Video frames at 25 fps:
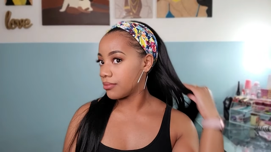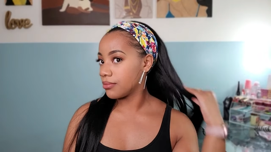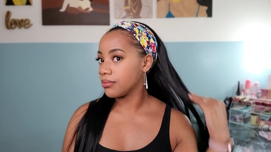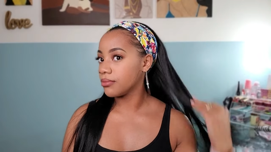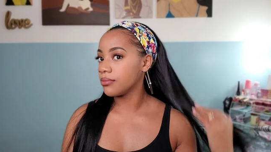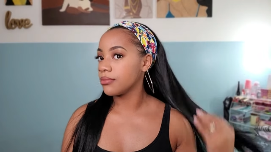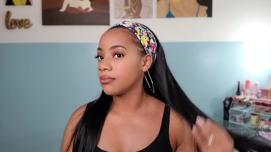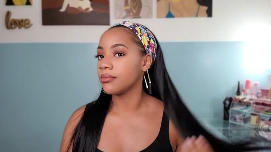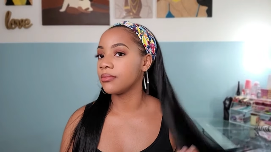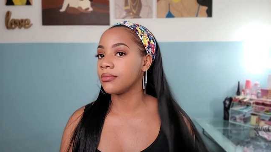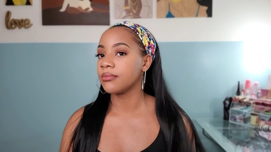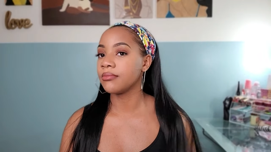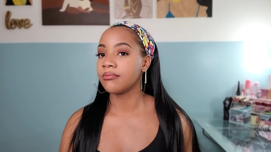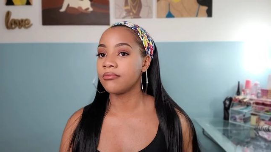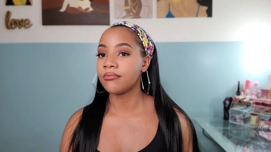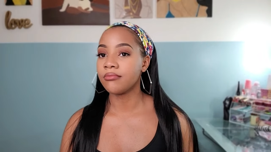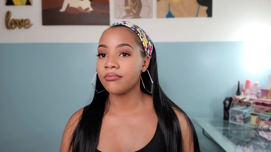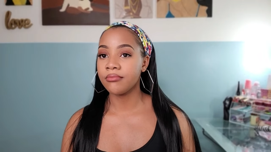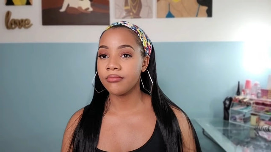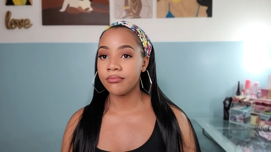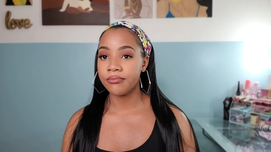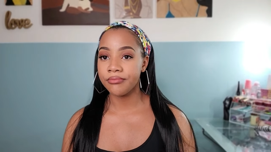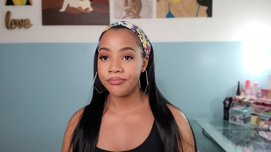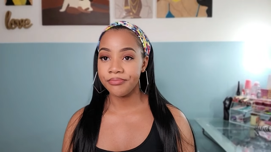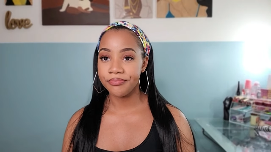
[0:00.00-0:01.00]

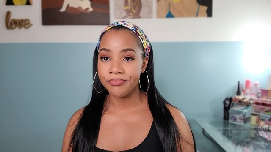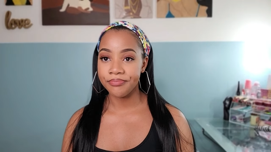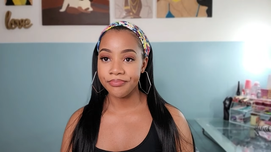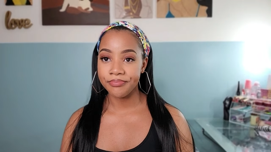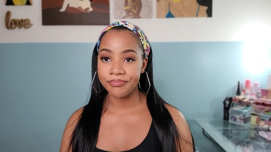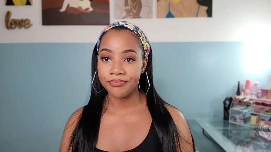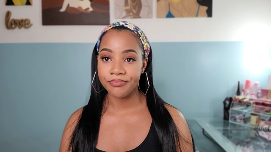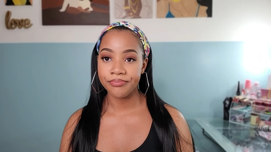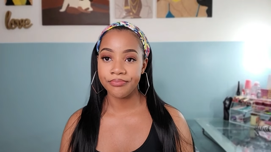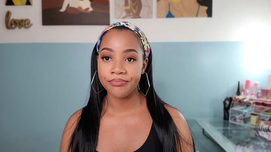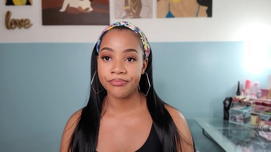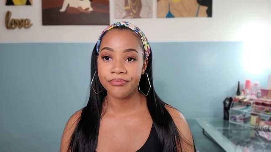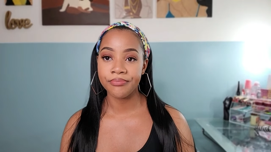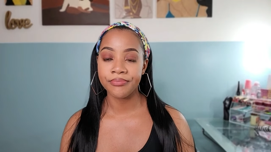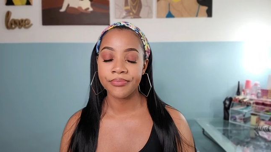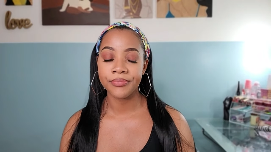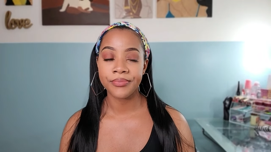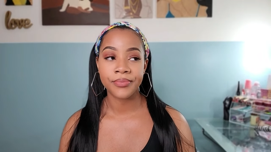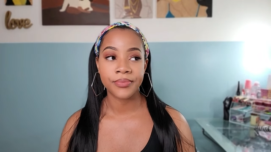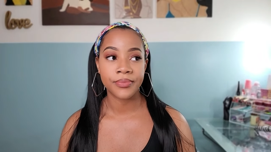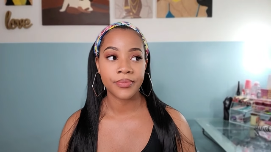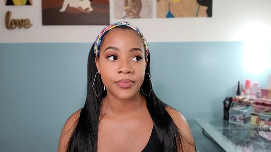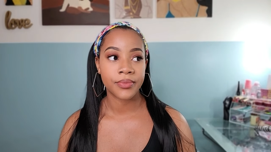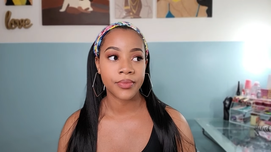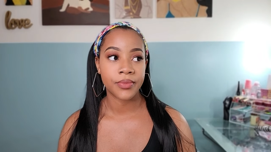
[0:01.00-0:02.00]

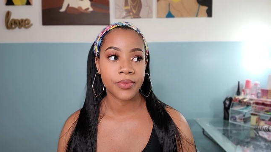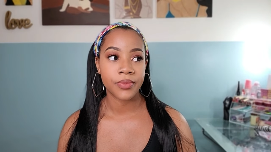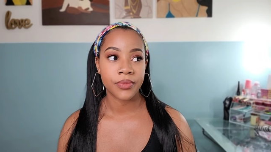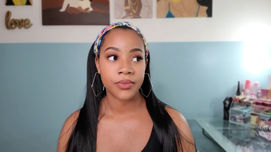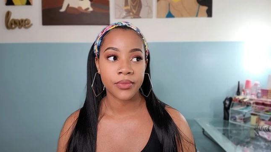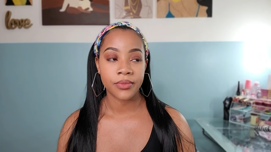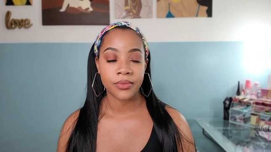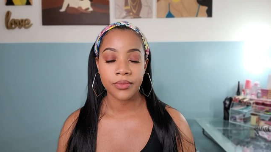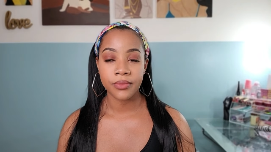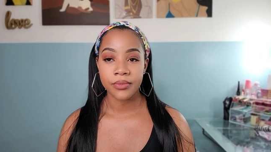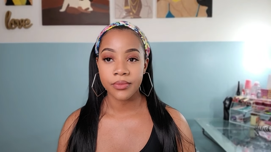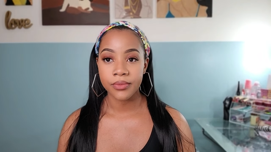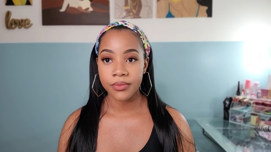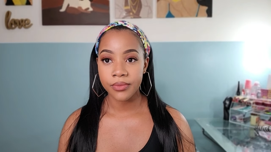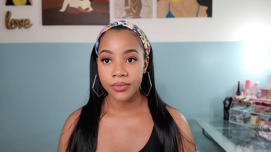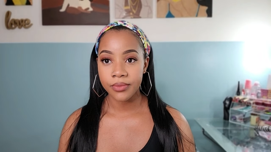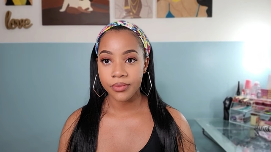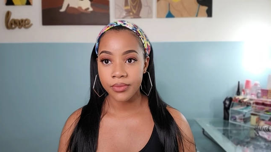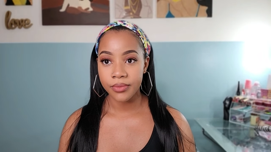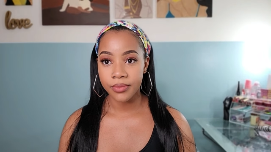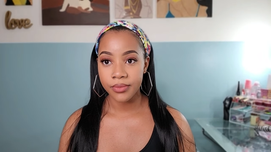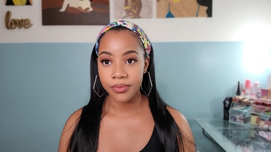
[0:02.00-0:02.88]
(silence)